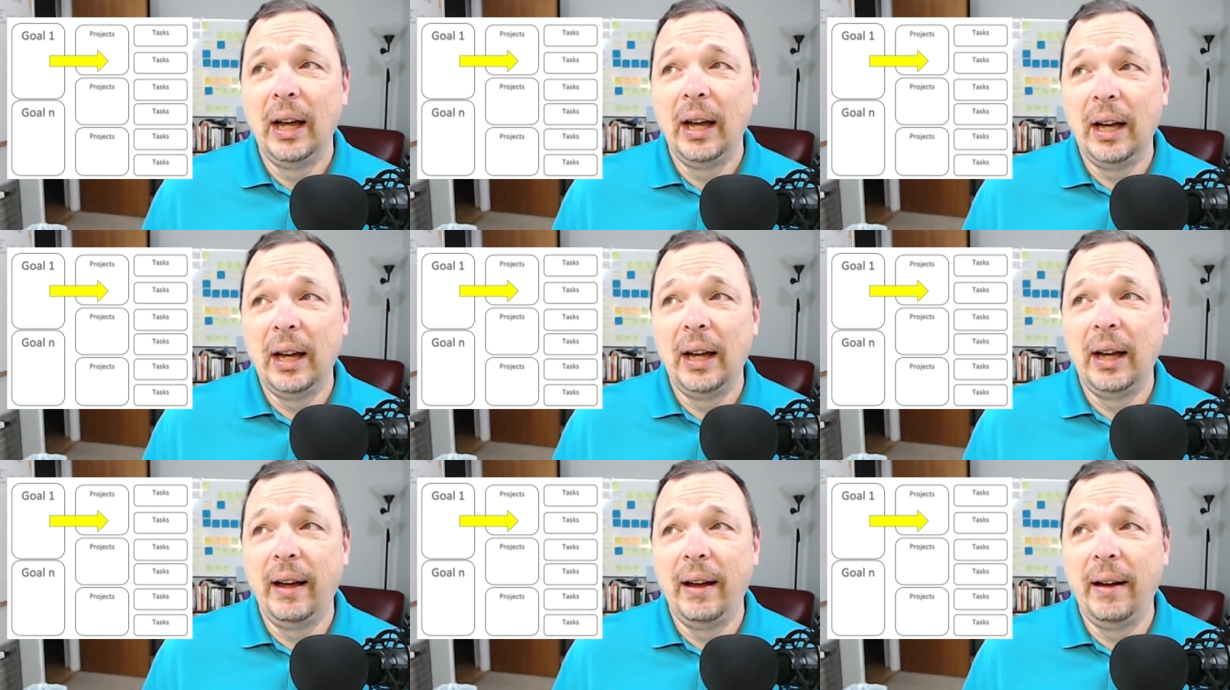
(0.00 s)

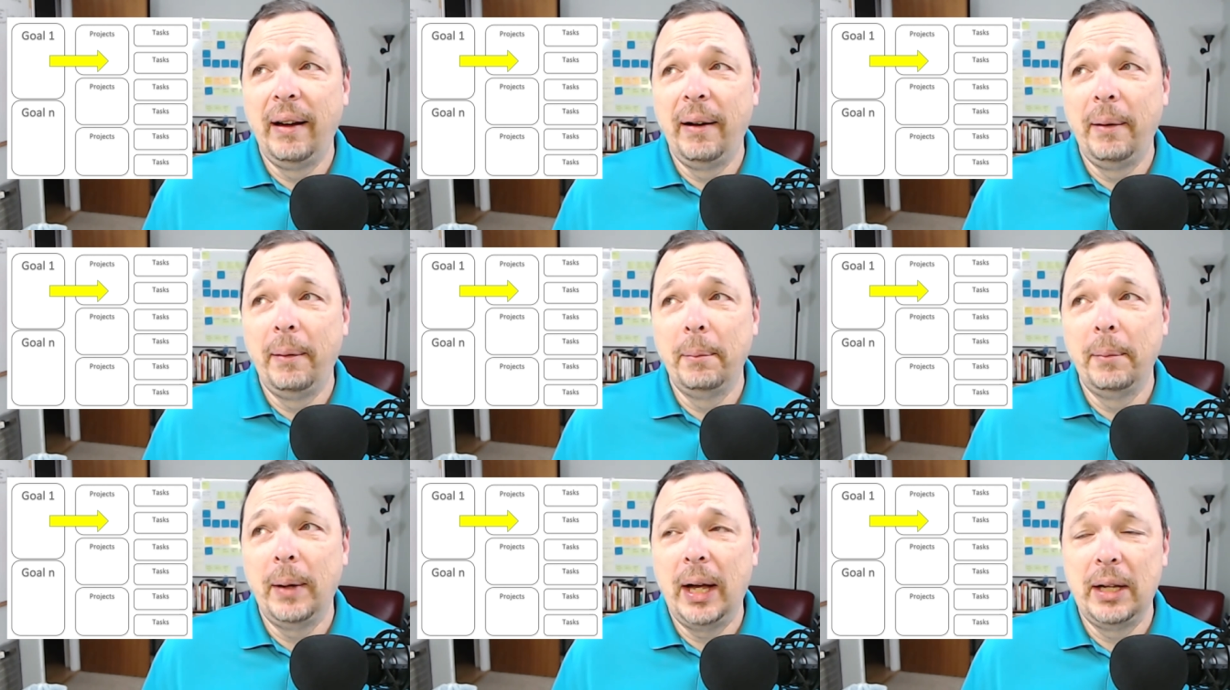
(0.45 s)

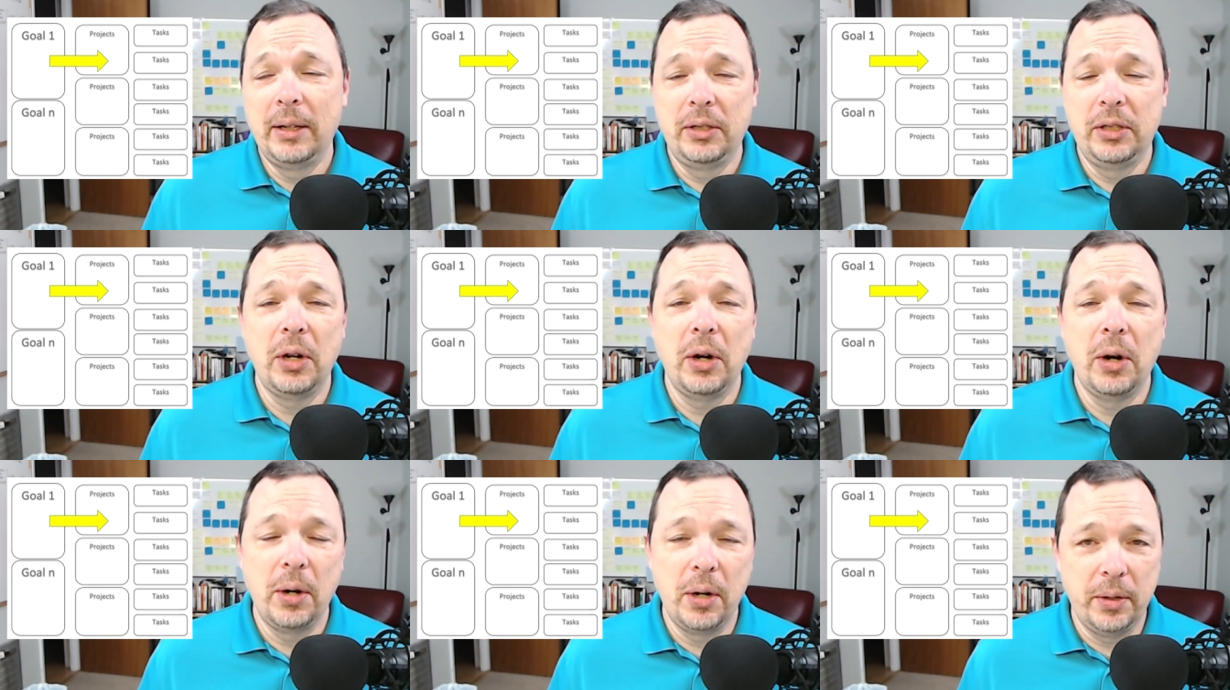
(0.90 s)
Um, I'll
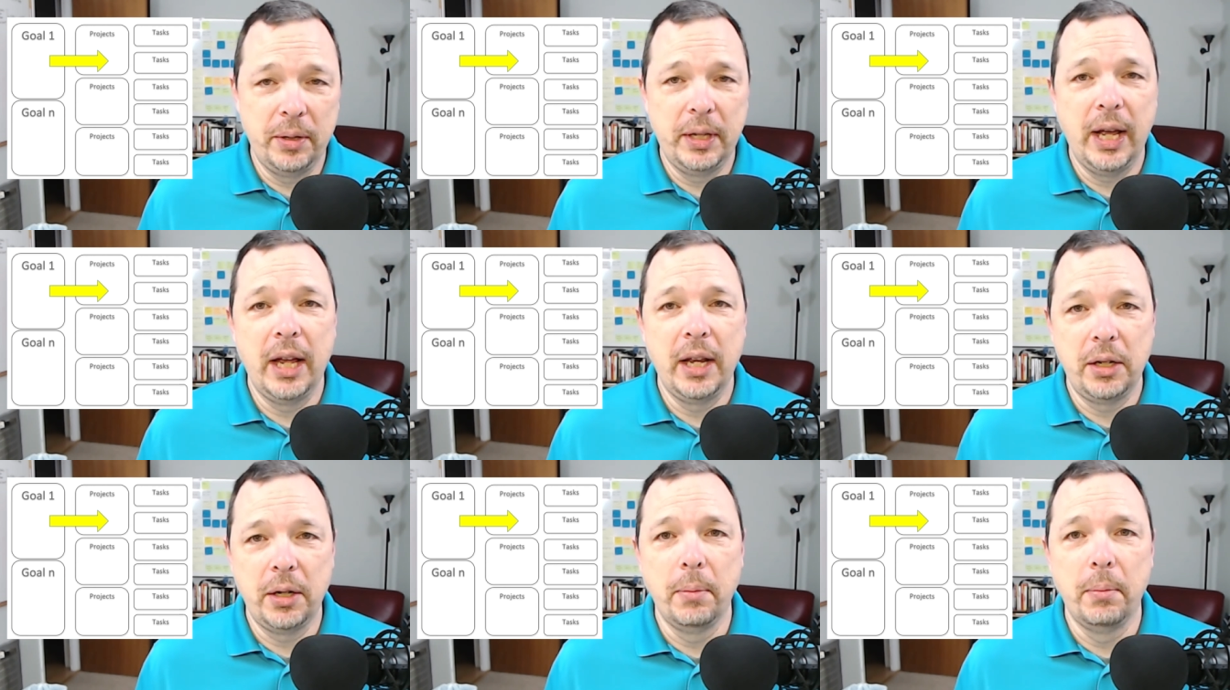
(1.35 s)
start on
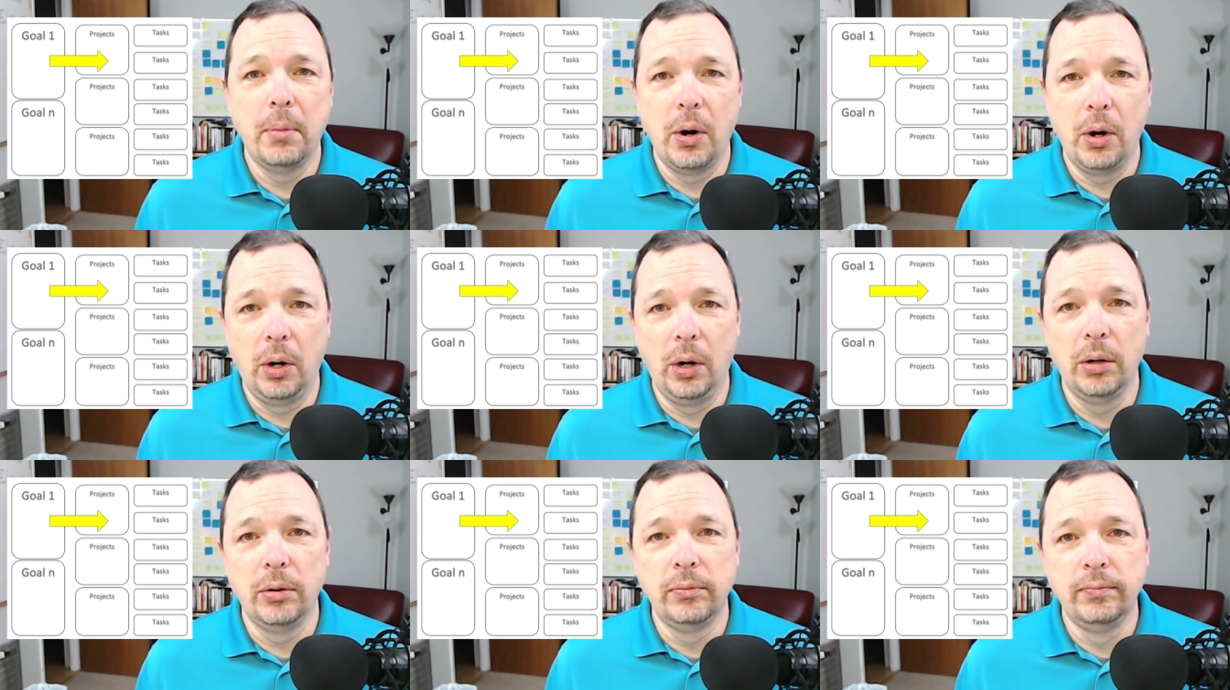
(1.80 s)
that
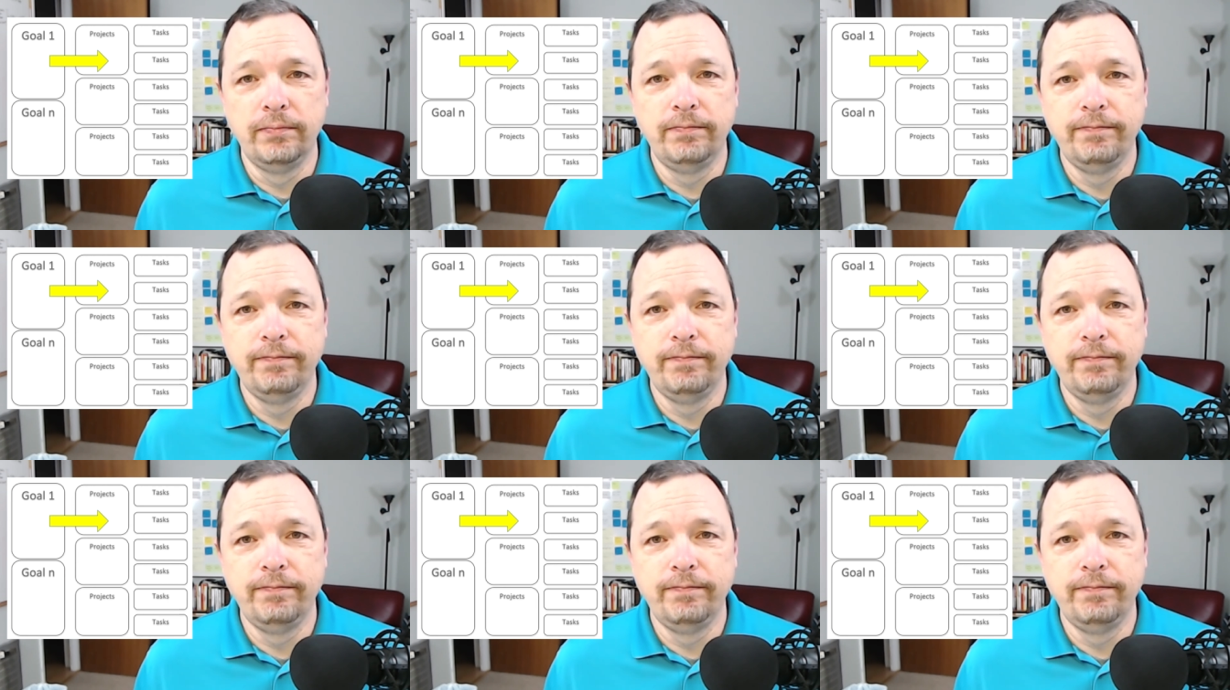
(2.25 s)
tomorrow,